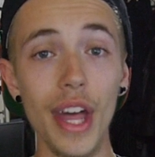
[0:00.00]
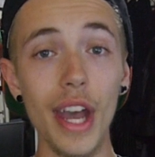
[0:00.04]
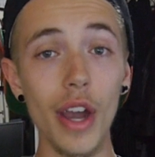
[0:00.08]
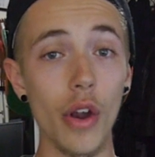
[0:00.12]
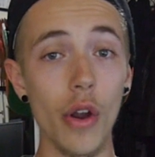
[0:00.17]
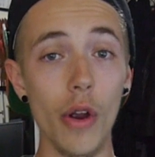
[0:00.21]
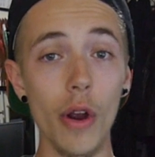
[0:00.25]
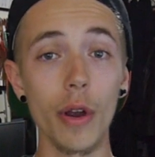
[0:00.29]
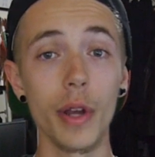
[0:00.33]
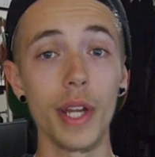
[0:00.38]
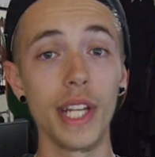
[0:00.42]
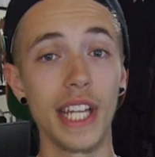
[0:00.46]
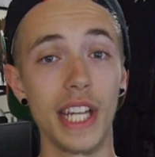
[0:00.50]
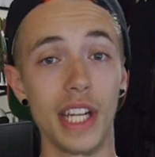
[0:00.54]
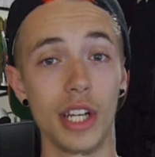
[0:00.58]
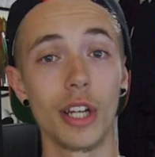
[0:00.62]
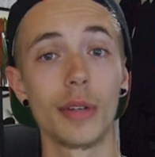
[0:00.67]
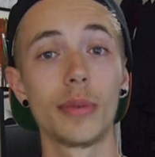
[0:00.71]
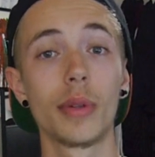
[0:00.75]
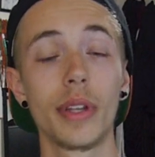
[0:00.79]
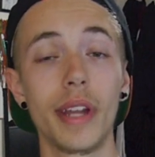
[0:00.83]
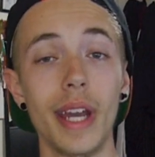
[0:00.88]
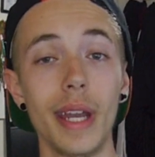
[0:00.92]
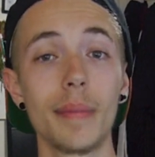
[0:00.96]
that hard to get
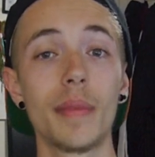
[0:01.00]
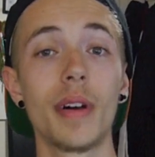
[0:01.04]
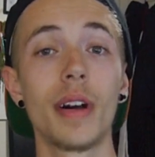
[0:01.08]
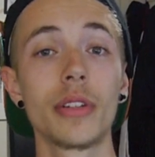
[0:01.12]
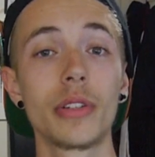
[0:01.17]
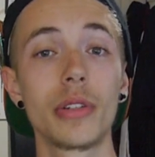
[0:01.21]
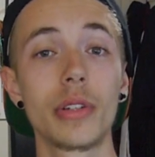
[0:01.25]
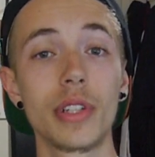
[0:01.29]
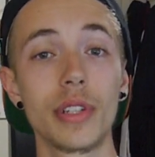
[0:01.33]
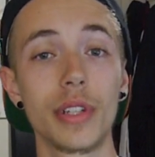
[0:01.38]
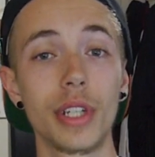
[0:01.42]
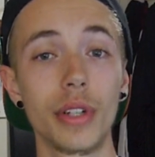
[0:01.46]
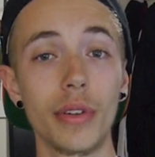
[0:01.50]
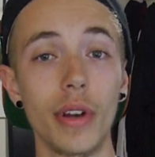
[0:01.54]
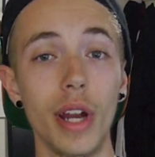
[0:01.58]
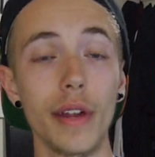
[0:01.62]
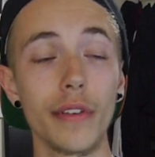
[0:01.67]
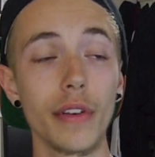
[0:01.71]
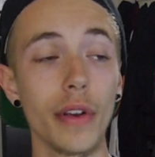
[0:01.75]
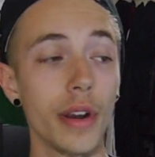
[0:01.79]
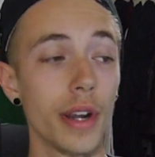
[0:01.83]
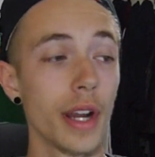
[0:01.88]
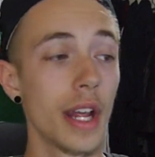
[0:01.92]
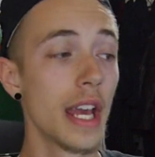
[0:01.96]
Noble Knight monsters in the
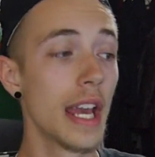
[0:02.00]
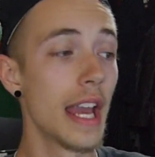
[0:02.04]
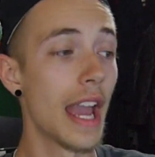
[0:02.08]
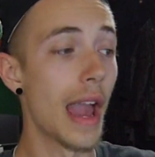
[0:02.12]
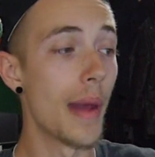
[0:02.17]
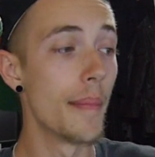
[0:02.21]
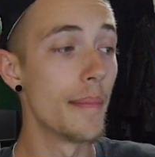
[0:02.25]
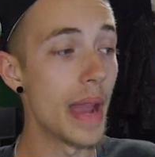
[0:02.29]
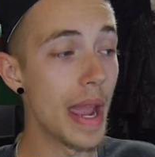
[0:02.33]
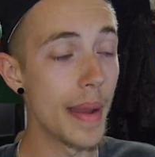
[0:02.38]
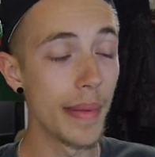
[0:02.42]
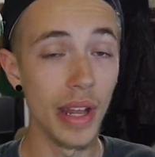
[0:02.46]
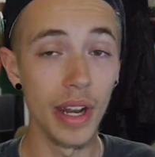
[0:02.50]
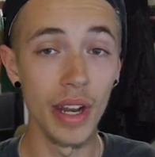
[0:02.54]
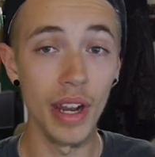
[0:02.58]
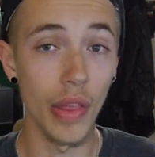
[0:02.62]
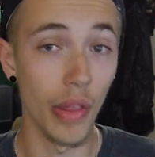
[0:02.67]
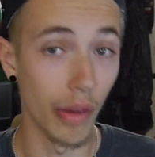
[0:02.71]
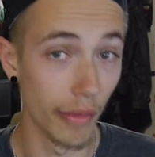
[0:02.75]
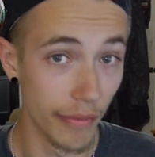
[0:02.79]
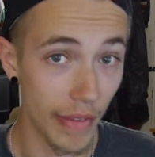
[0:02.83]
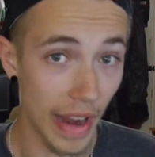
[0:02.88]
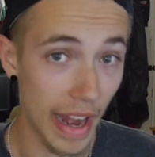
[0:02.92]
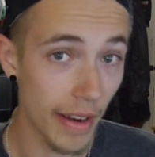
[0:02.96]
graveyard, and maybe
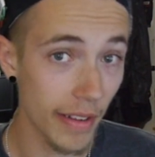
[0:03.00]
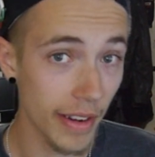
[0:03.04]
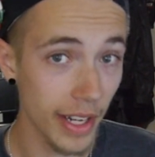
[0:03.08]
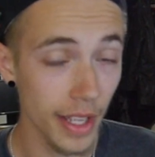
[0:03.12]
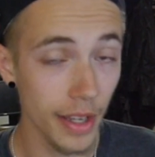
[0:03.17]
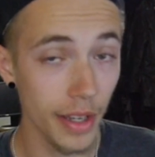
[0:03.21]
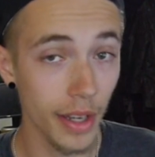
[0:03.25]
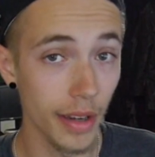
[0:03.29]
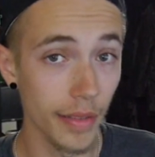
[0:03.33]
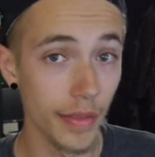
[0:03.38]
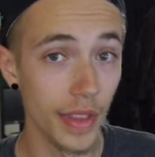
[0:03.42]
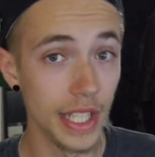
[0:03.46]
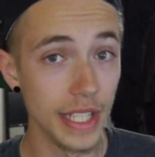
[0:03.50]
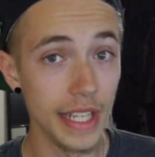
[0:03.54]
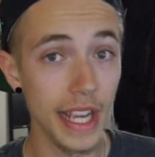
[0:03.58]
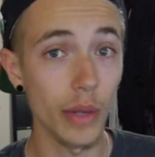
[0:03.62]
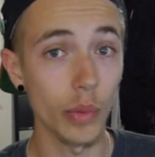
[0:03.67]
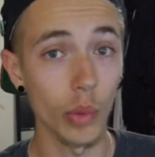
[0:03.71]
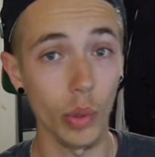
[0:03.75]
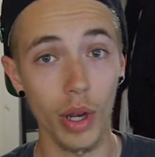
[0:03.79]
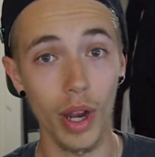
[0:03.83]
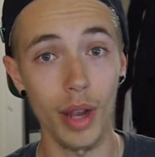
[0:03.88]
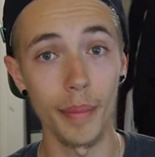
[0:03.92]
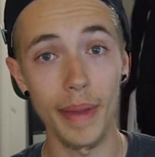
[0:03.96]
another variant of the
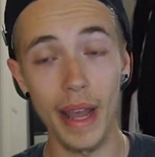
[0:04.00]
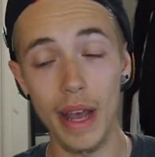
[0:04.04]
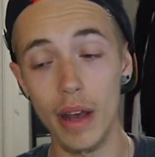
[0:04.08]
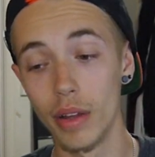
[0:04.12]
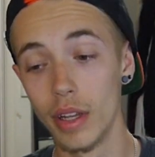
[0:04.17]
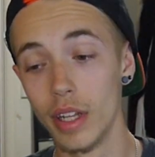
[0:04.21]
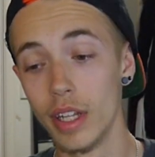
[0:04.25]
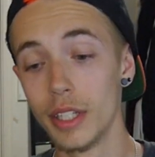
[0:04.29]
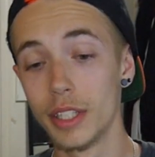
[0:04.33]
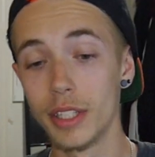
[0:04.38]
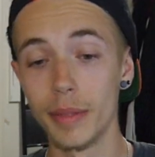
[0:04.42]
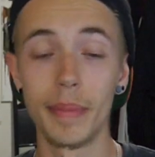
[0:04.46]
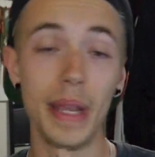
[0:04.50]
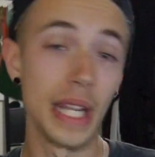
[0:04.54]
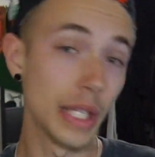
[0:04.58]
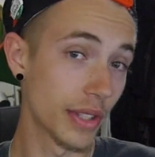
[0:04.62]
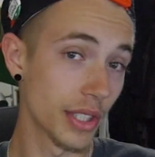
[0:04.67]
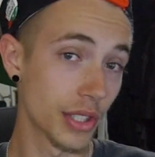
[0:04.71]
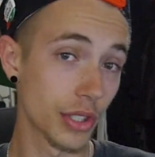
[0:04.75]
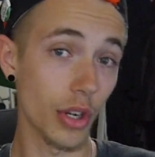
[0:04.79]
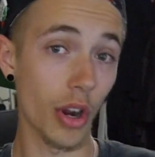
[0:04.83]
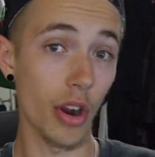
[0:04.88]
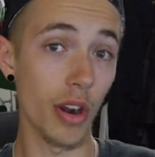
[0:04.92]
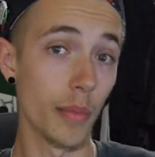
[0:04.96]
deck will come out to make
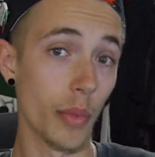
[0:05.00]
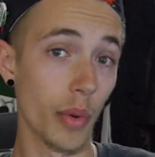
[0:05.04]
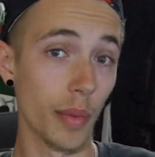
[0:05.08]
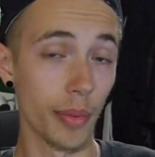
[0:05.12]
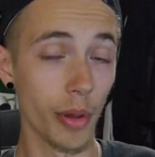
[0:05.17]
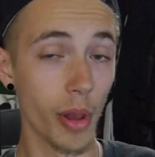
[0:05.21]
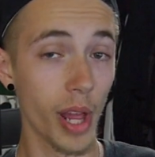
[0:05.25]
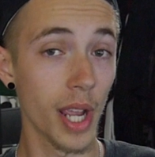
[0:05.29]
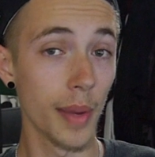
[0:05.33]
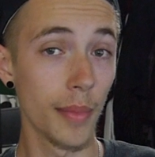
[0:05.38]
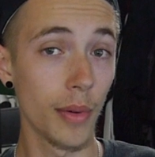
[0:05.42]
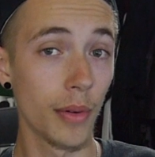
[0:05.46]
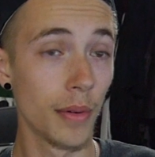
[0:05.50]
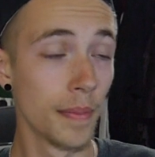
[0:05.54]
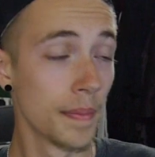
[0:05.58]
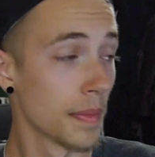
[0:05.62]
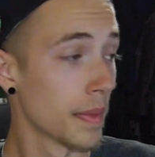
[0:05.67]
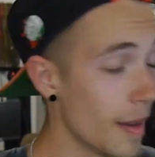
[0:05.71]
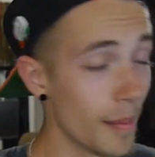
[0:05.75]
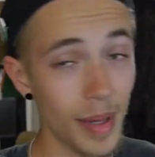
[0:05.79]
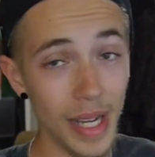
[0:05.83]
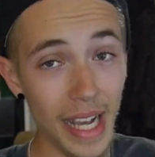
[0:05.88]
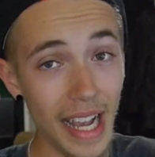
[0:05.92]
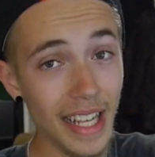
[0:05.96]
this card more playable.
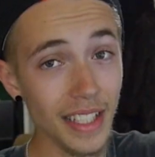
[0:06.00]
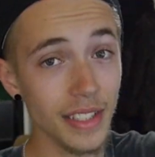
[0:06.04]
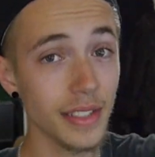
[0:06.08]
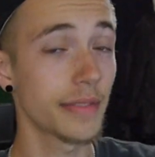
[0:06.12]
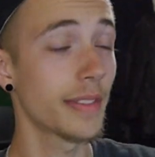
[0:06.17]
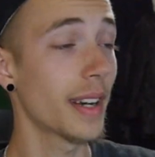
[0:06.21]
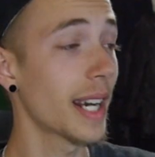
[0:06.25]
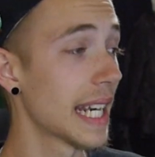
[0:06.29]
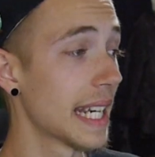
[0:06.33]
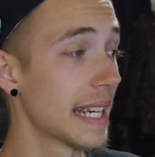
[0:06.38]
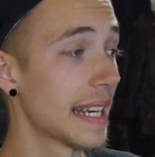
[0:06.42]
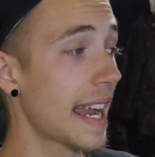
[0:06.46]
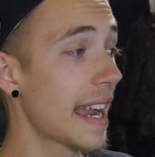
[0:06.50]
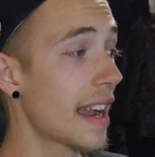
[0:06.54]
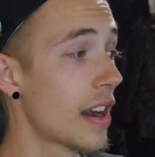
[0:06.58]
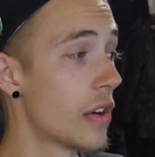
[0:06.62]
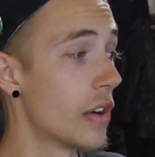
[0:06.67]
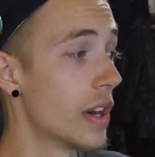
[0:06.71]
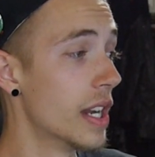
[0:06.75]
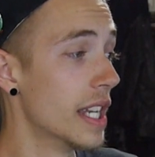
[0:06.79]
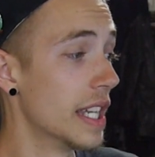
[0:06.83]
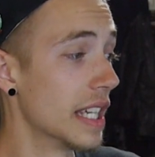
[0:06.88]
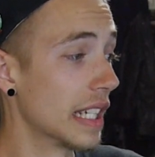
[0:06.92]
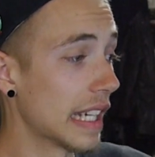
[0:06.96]
But as of right
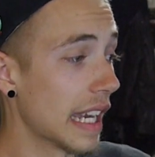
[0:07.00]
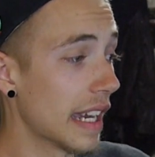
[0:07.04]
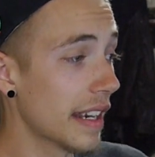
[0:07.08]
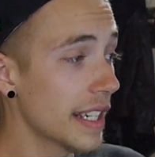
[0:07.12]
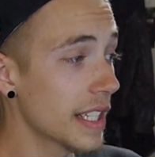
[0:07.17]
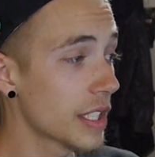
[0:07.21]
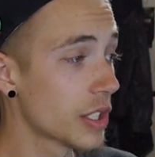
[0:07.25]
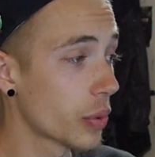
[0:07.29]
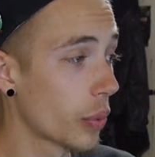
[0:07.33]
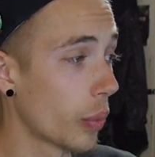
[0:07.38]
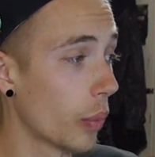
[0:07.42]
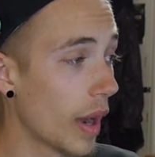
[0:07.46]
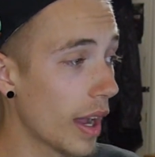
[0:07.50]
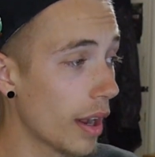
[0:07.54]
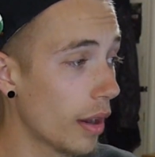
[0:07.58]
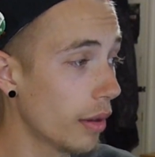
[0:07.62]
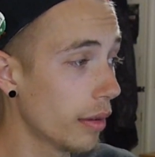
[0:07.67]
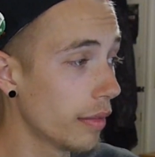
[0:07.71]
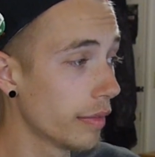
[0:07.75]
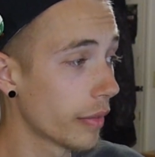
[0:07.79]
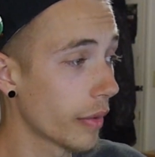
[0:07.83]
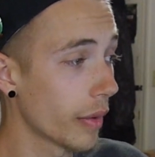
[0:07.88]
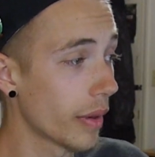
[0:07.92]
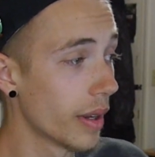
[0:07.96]
now, getting
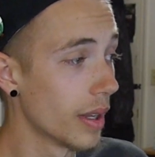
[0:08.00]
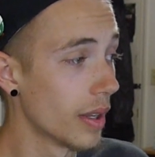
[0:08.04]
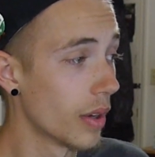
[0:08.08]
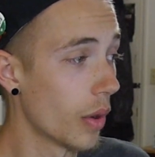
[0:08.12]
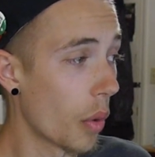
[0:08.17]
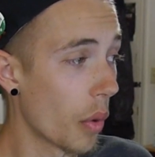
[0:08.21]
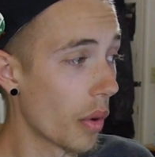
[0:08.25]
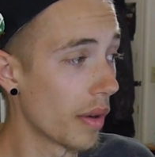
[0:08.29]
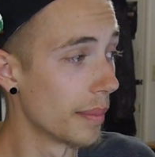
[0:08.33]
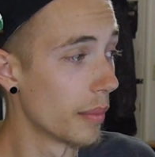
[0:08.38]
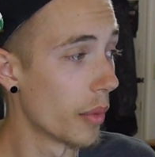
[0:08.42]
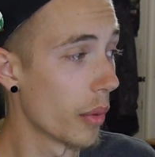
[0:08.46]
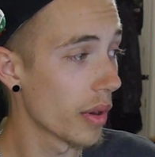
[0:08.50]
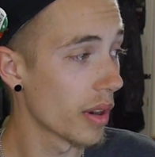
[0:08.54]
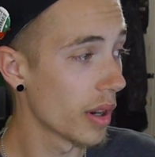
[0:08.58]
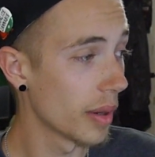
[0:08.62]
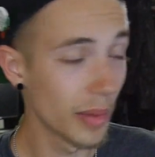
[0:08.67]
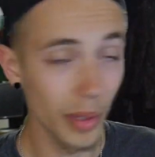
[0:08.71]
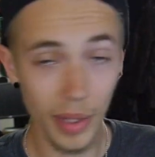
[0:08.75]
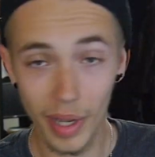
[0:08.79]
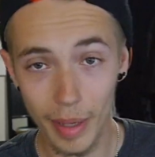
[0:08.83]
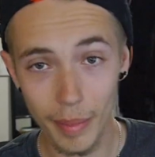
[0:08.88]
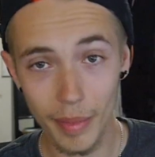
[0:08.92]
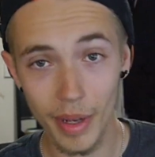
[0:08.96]
12 or more
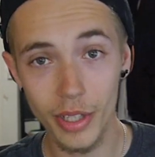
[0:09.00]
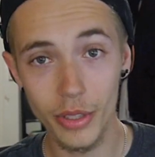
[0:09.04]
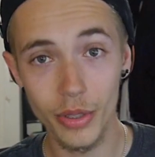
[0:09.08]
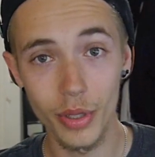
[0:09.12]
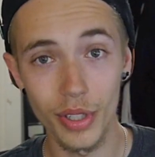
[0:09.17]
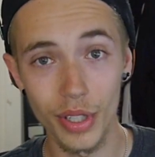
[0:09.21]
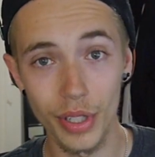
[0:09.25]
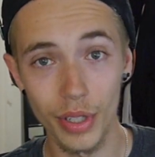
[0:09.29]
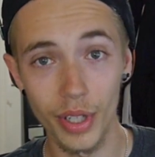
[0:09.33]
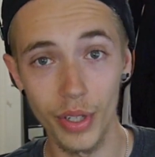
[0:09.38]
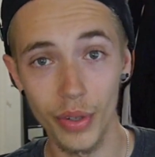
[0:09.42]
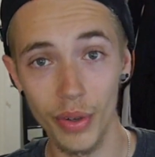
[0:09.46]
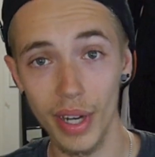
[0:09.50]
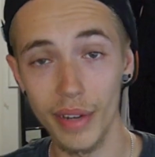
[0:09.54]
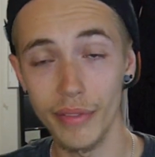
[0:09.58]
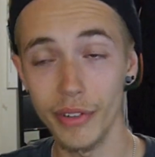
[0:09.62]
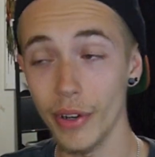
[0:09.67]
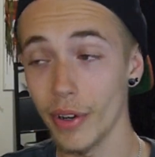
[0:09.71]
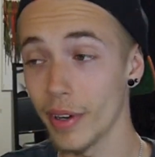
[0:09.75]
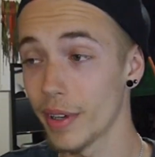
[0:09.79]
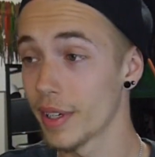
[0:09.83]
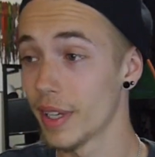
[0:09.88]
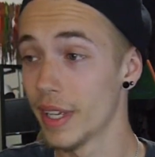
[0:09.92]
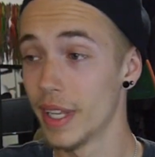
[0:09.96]
Noble Knight monsters in your
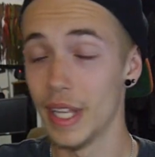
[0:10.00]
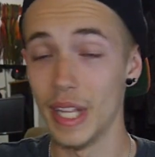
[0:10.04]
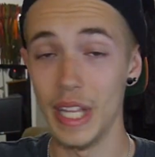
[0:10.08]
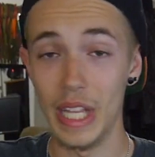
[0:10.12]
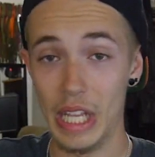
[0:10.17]
graveyard